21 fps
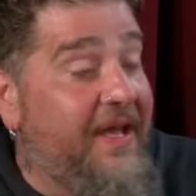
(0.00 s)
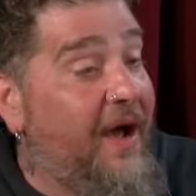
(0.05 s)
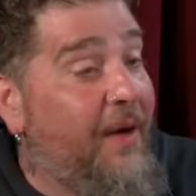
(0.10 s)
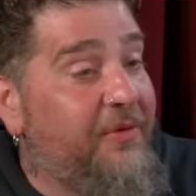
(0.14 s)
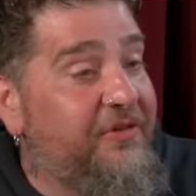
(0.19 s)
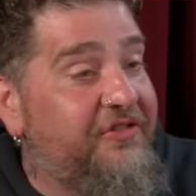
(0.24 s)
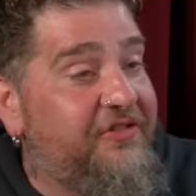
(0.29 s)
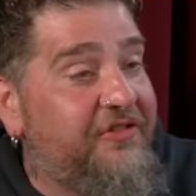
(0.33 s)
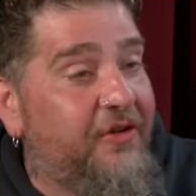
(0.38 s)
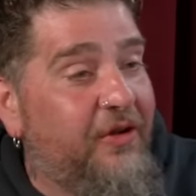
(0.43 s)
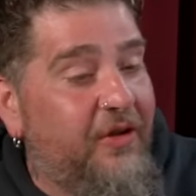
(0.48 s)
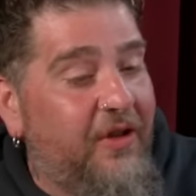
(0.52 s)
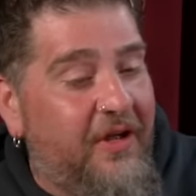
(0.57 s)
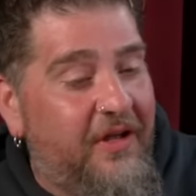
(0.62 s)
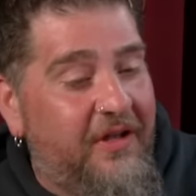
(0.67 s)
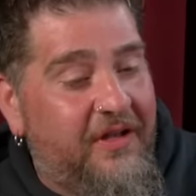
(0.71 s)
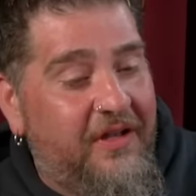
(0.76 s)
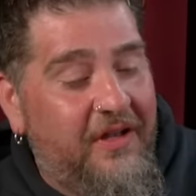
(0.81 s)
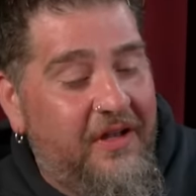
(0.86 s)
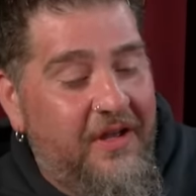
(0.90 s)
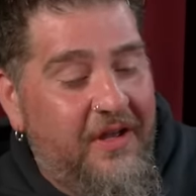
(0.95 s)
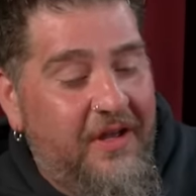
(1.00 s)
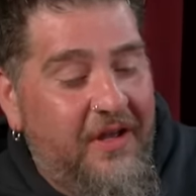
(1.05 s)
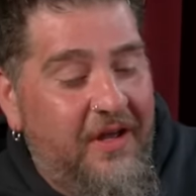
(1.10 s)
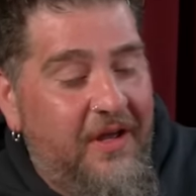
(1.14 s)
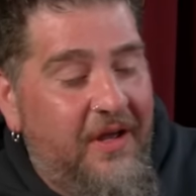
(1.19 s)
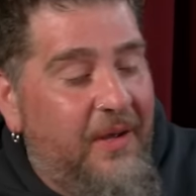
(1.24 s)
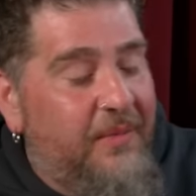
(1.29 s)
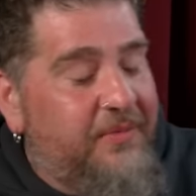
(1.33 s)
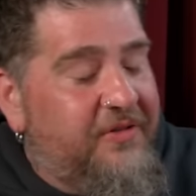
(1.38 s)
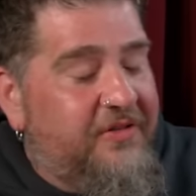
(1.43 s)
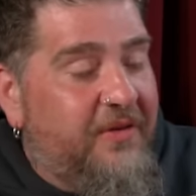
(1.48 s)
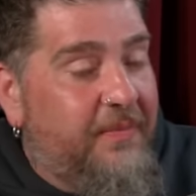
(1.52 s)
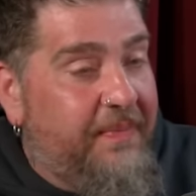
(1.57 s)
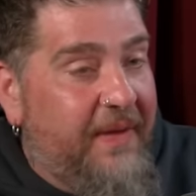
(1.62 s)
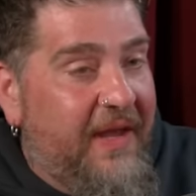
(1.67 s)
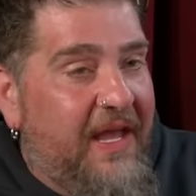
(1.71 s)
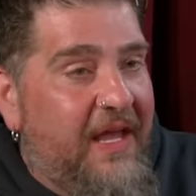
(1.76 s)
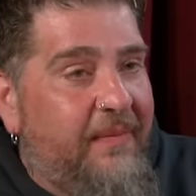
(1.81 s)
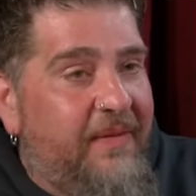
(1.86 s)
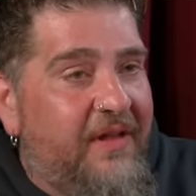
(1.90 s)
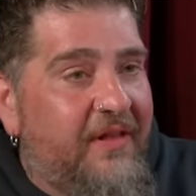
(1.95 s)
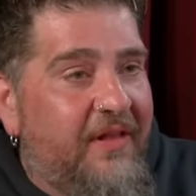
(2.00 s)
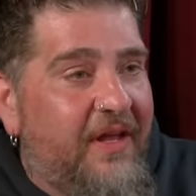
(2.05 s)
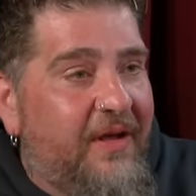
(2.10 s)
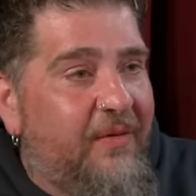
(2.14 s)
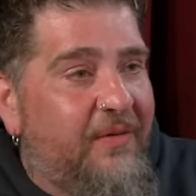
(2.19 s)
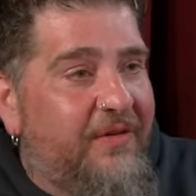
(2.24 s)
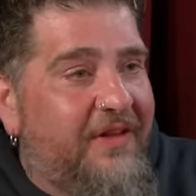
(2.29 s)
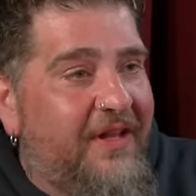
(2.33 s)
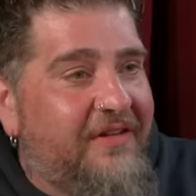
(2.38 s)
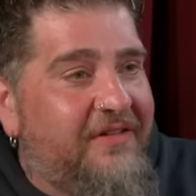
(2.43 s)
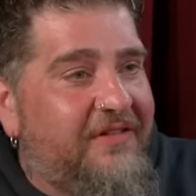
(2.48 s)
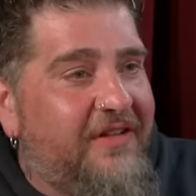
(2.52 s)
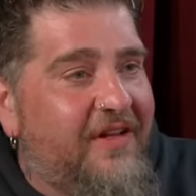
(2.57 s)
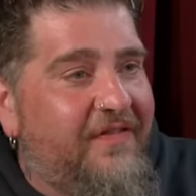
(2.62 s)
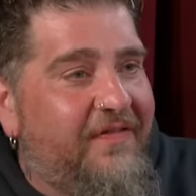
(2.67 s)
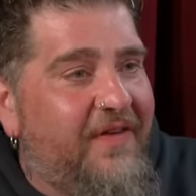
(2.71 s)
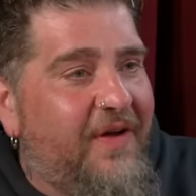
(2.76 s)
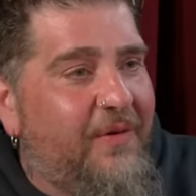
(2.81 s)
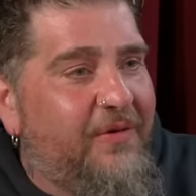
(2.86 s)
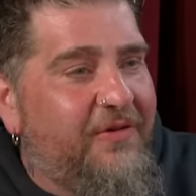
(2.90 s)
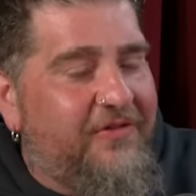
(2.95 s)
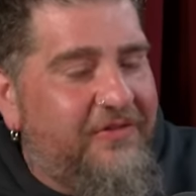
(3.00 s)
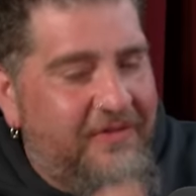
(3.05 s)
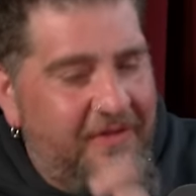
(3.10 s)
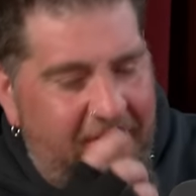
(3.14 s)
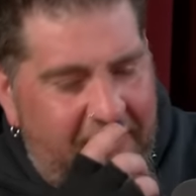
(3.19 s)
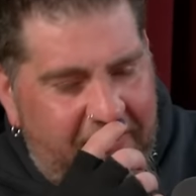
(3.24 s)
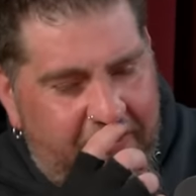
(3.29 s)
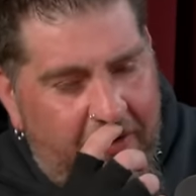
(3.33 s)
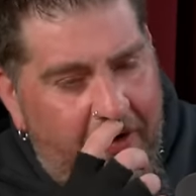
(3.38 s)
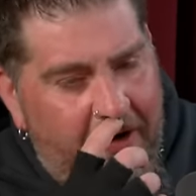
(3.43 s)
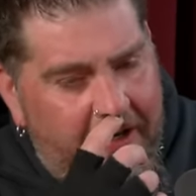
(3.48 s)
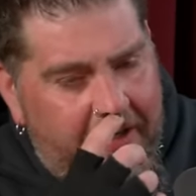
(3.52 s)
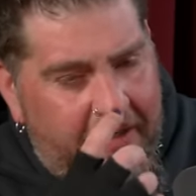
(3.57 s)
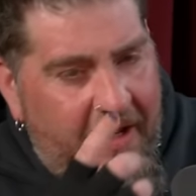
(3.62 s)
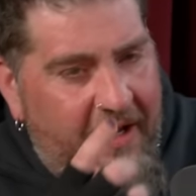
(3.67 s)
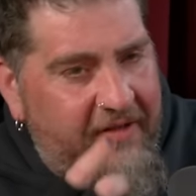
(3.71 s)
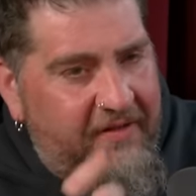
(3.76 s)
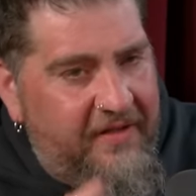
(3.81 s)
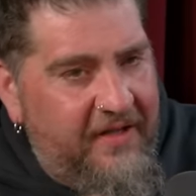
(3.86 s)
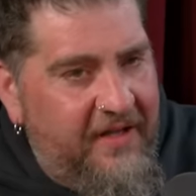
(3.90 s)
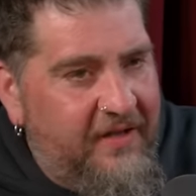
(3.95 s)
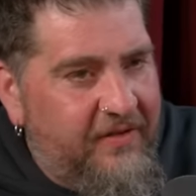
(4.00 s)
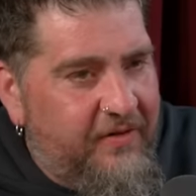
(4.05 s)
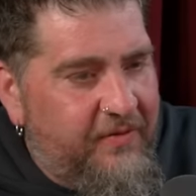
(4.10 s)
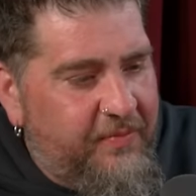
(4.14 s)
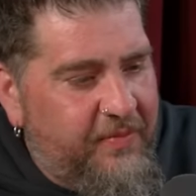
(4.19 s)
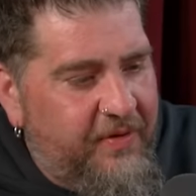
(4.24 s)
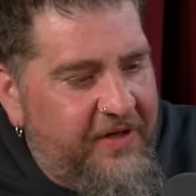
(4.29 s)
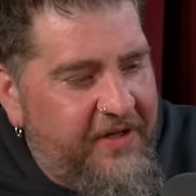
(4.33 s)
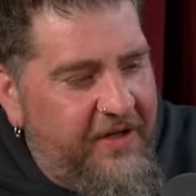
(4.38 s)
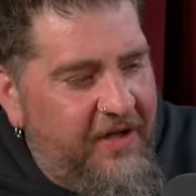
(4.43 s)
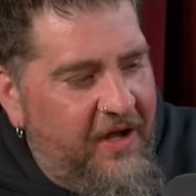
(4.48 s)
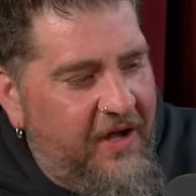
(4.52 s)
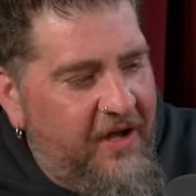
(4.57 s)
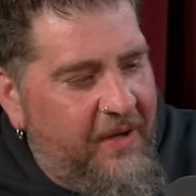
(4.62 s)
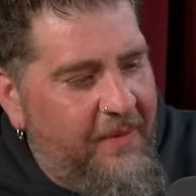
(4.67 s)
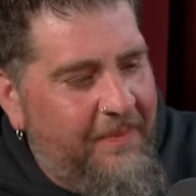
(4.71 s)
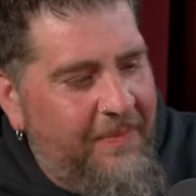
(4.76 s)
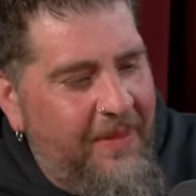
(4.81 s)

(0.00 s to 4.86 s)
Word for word: I was still like such a baby like with that stuff. I was I started at 19, so I was pretty young.